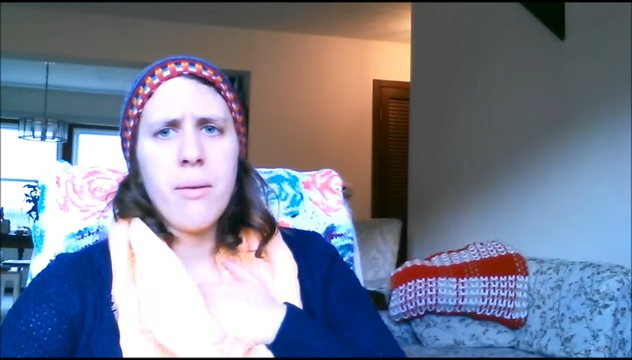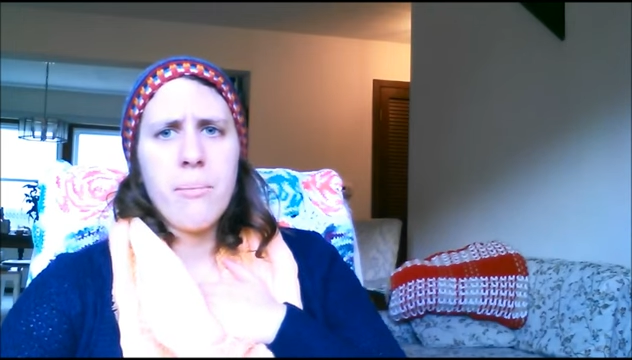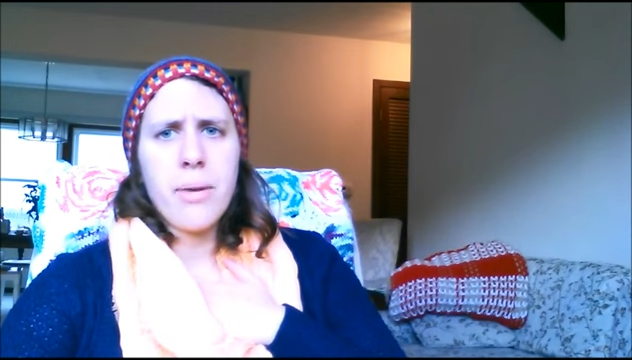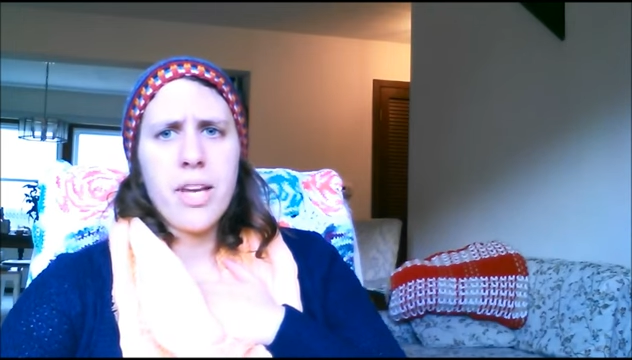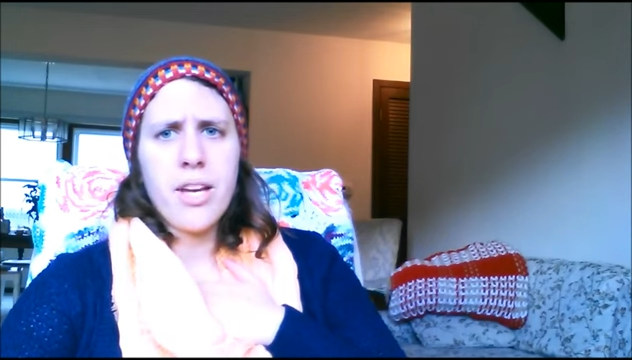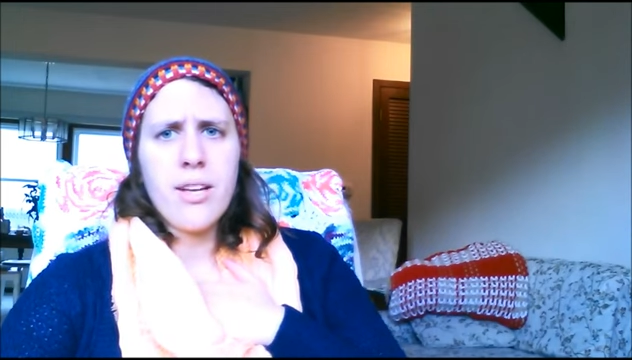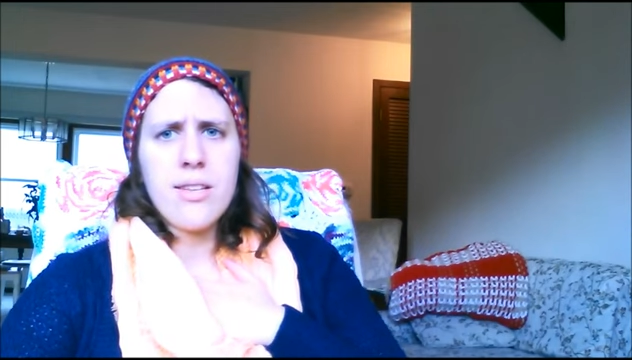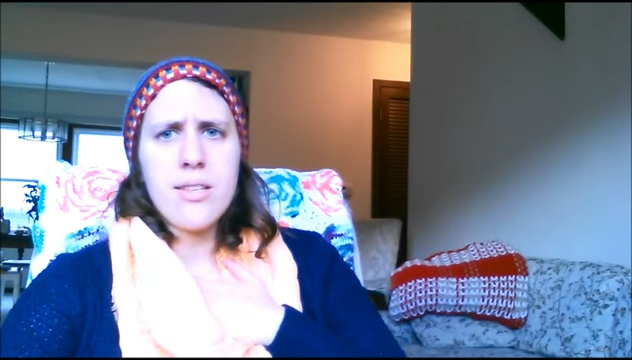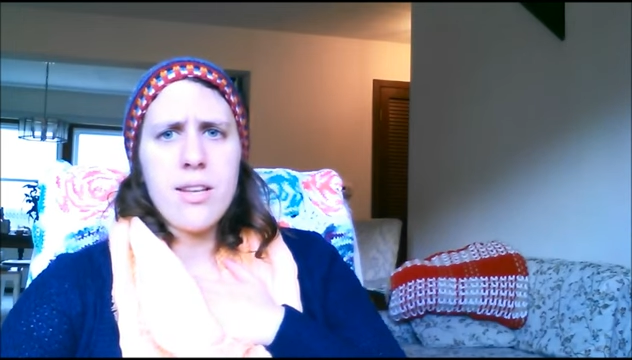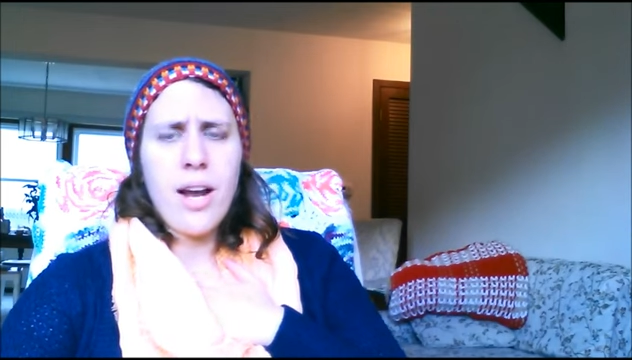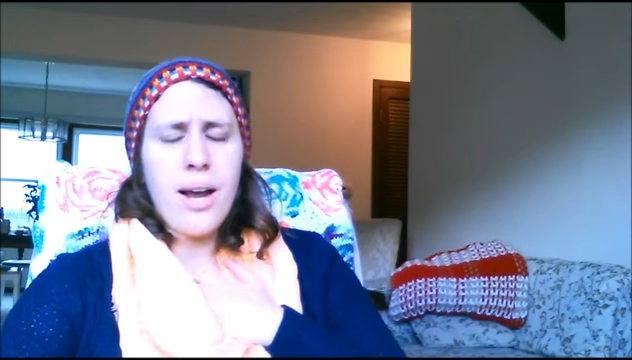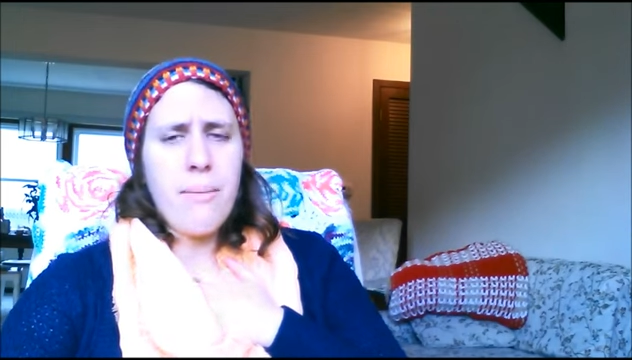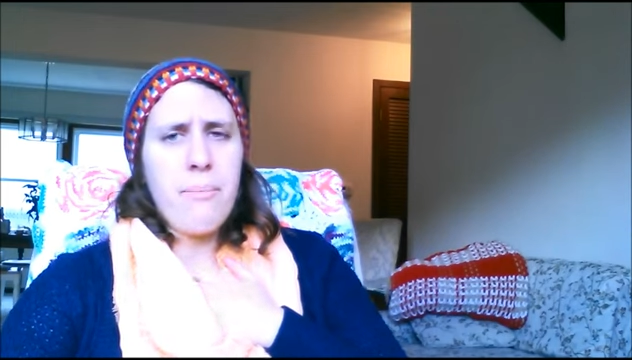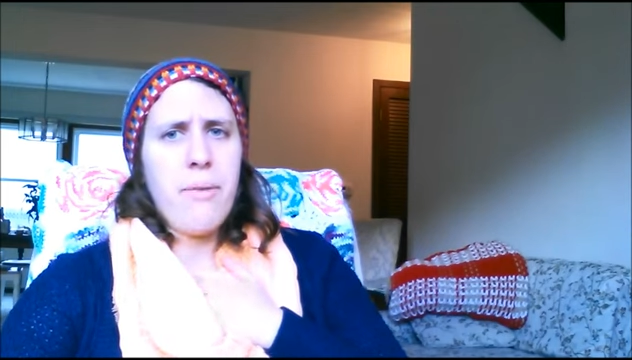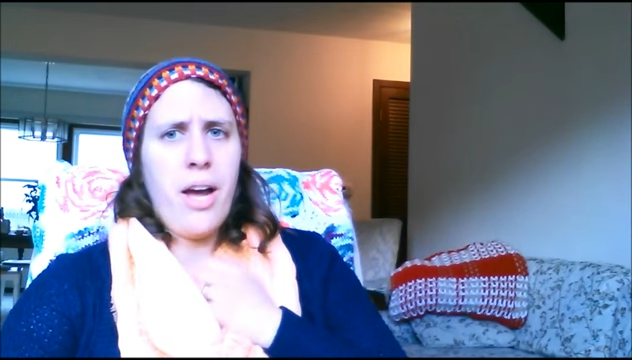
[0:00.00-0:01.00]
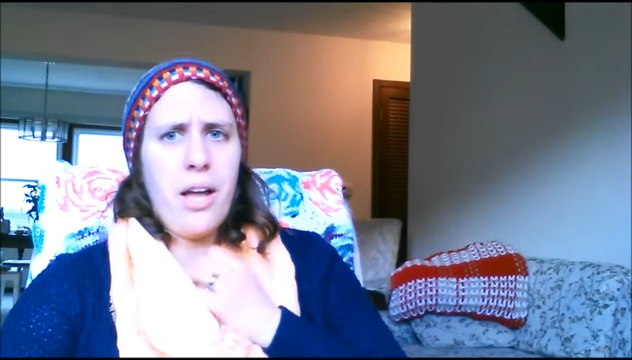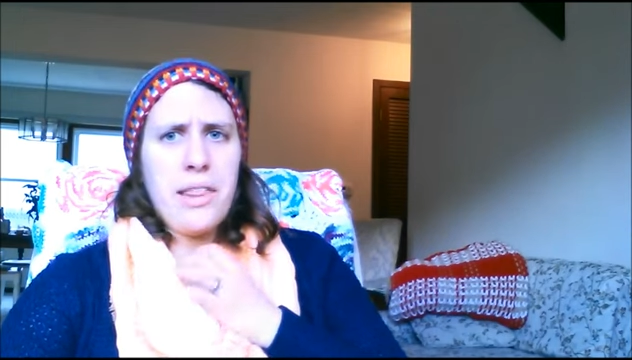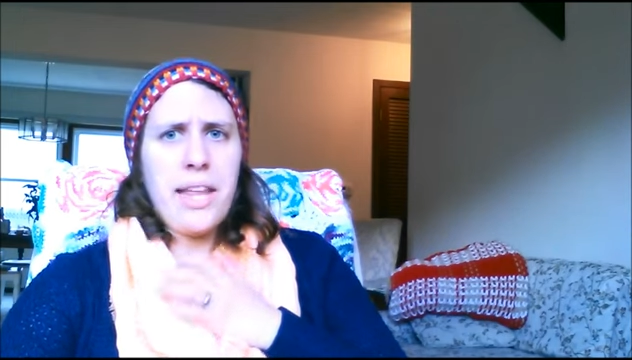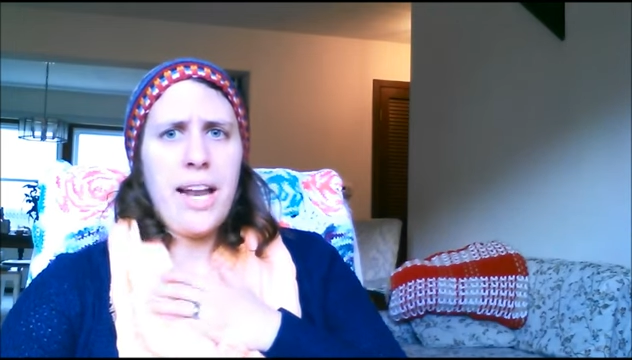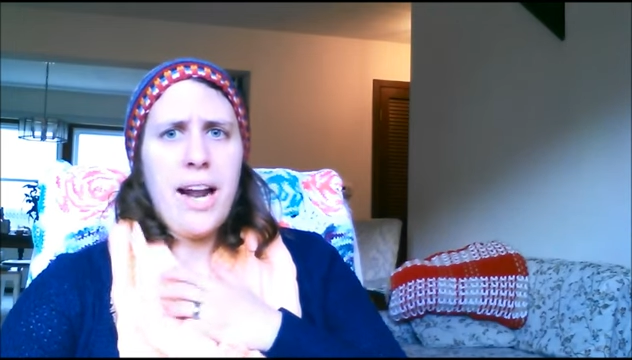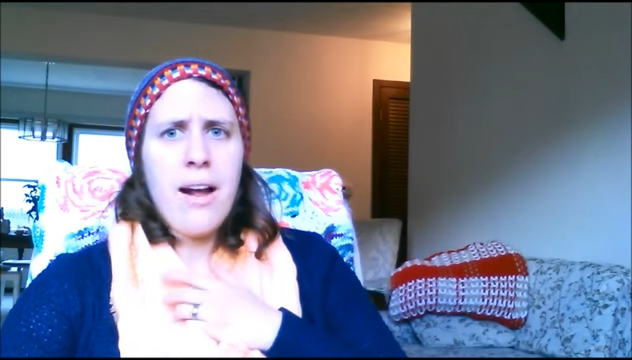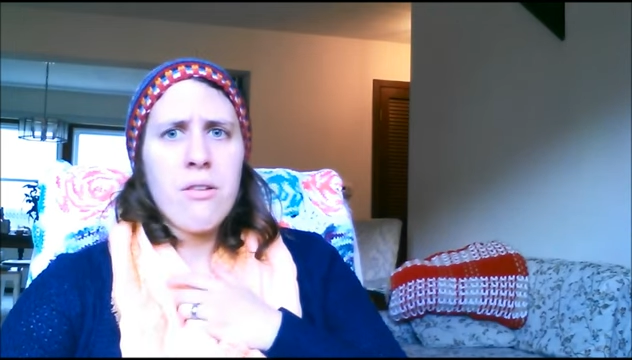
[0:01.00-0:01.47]
because I'm
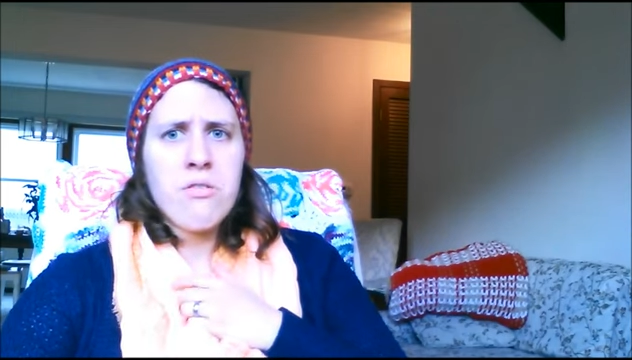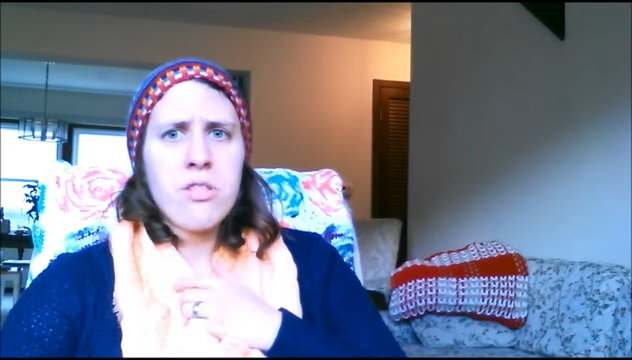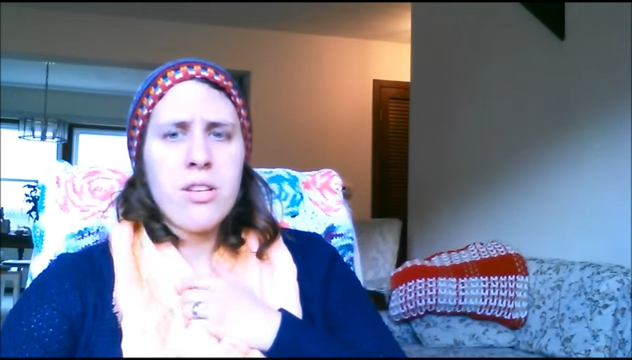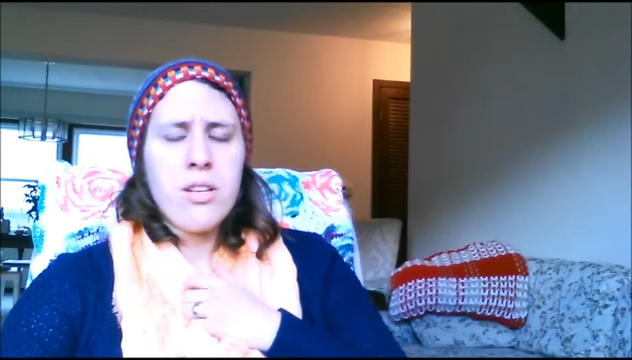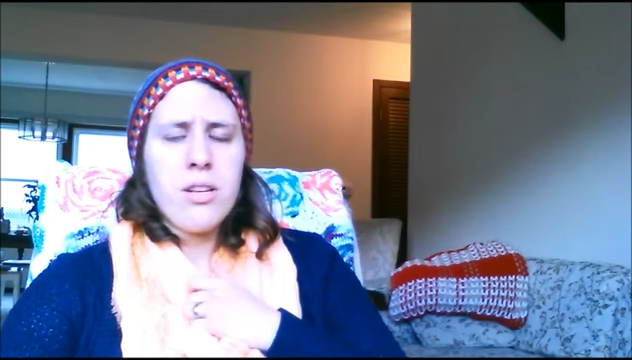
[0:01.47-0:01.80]
not that house,